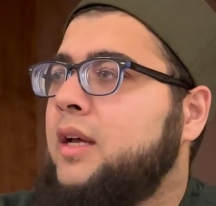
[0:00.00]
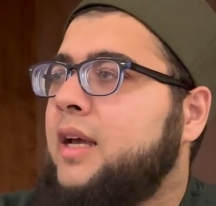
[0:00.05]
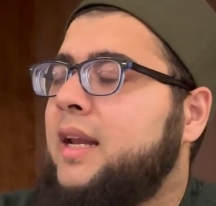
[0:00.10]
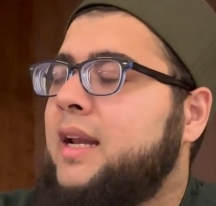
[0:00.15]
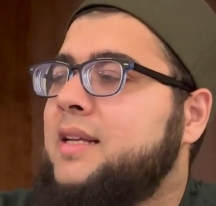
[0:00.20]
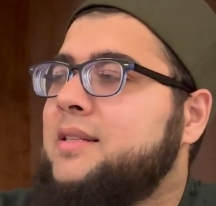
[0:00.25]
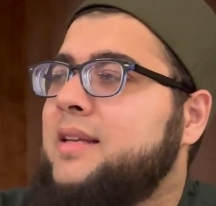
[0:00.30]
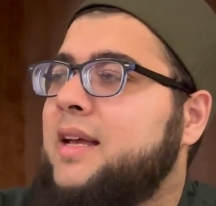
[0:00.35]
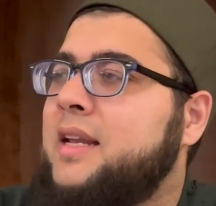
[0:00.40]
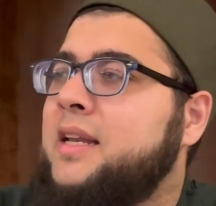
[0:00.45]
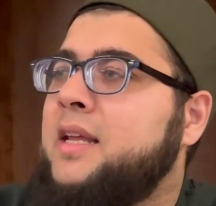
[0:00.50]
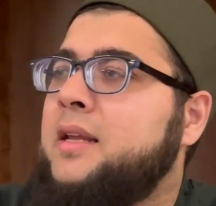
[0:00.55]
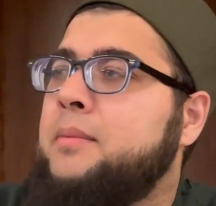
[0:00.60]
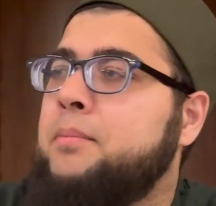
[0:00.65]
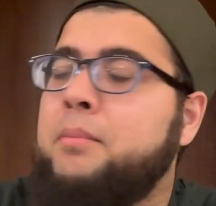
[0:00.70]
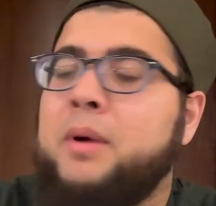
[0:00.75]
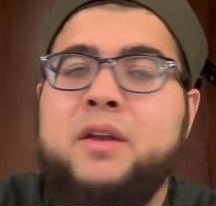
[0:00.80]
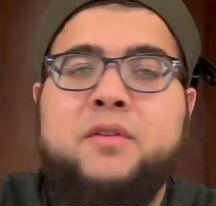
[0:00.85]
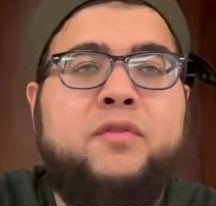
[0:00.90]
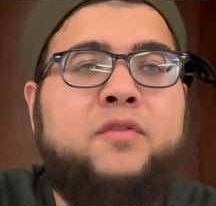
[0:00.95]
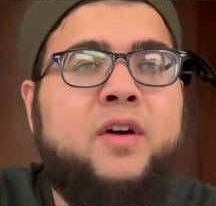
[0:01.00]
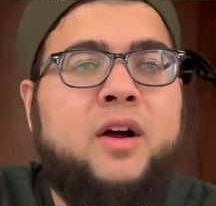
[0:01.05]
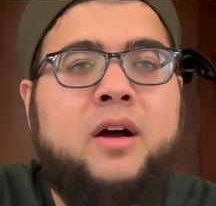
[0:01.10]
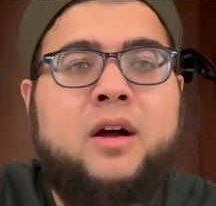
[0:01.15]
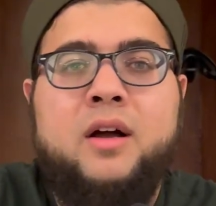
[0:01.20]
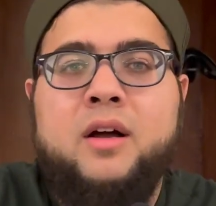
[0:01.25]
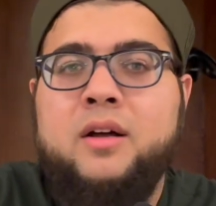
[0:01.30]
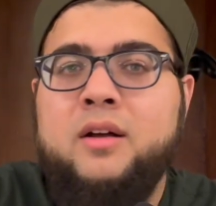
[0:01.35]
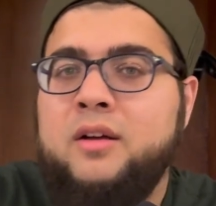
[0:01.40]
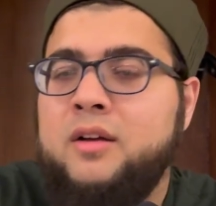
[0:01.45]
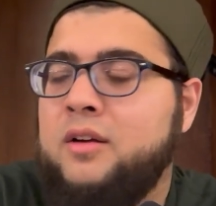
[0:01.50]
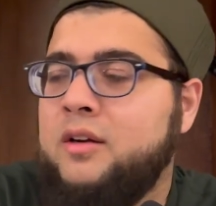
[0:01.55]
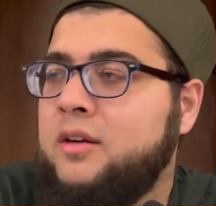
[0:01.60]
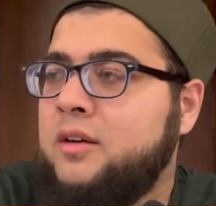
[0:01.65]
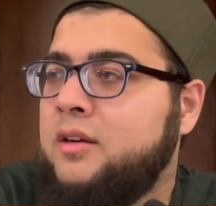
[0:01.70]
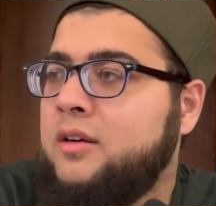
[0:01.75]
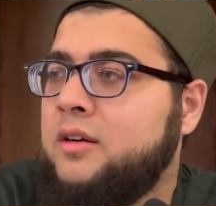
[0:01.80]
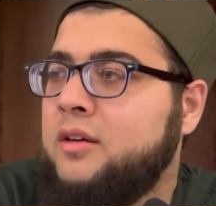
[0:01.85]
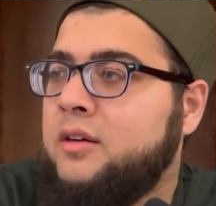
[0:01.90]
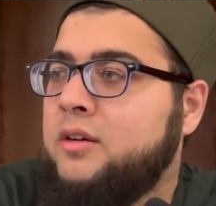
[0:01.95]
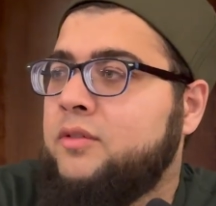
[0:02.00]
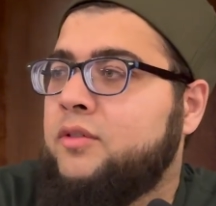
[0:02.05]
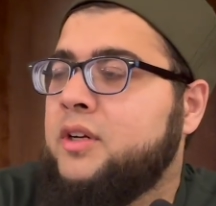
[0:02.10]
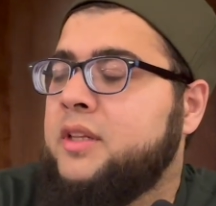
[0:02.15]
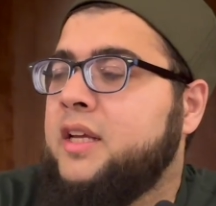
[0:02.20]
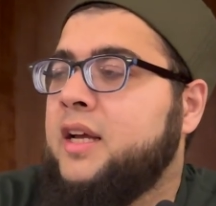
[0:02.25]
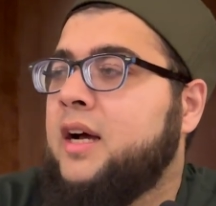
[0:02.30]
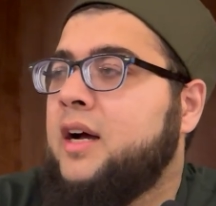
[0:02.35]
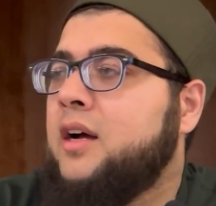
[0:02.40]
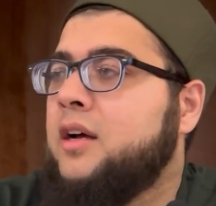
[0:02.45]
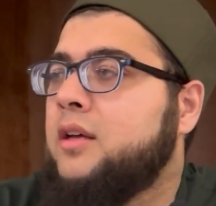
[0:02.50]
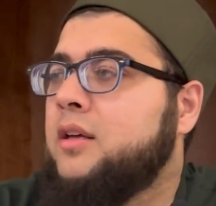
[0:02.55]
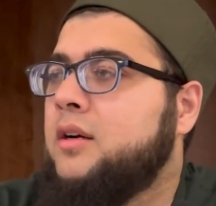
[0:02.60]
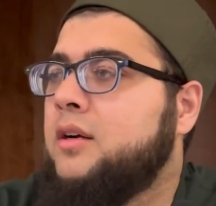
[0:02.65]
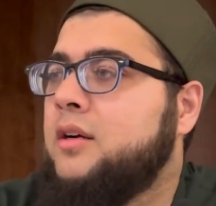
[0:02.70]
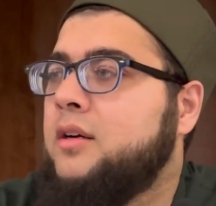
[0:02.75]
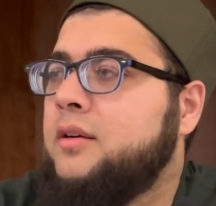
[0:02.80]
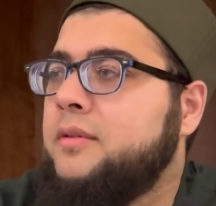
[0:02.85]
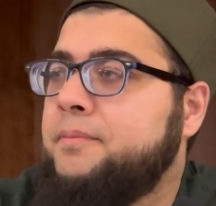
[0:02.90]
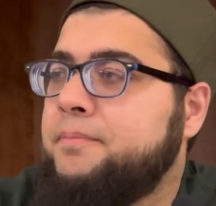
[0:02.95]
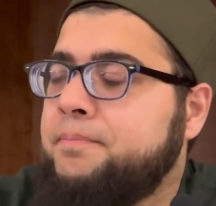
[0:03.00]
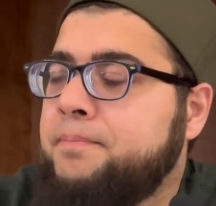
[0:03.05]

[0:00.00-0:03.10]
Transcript: it has any manfa'a for the akhirah.